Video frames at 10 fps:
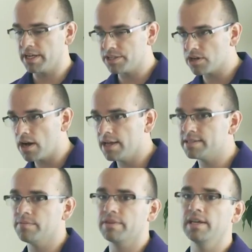going to try
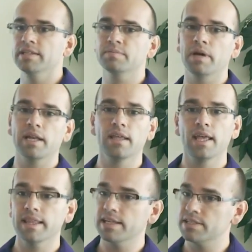some things, but
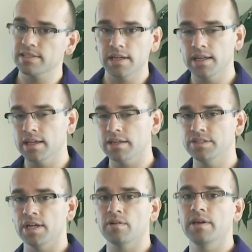that's just going to
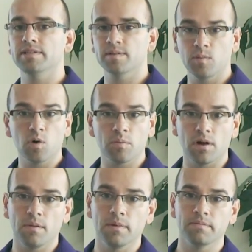generate some more
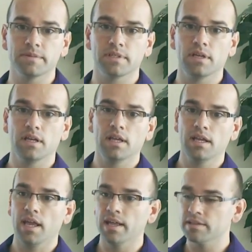problems.
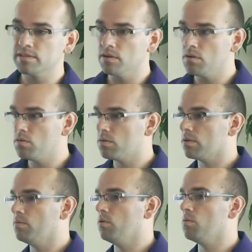And so
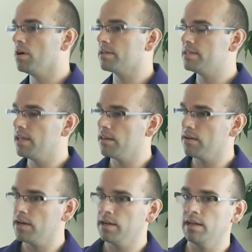we'll work
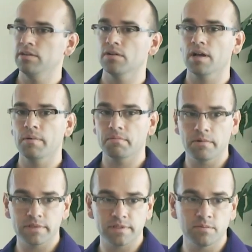together and you'll come up
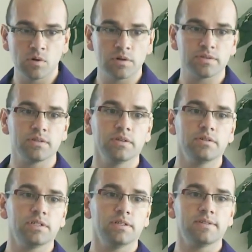with some more
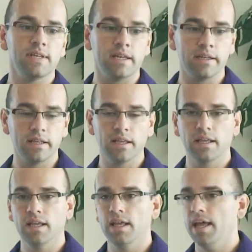solutions. And
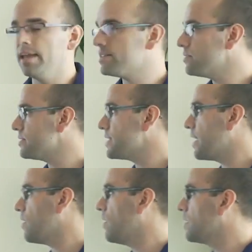so it's
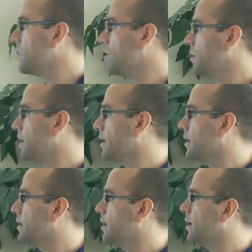that ongoing,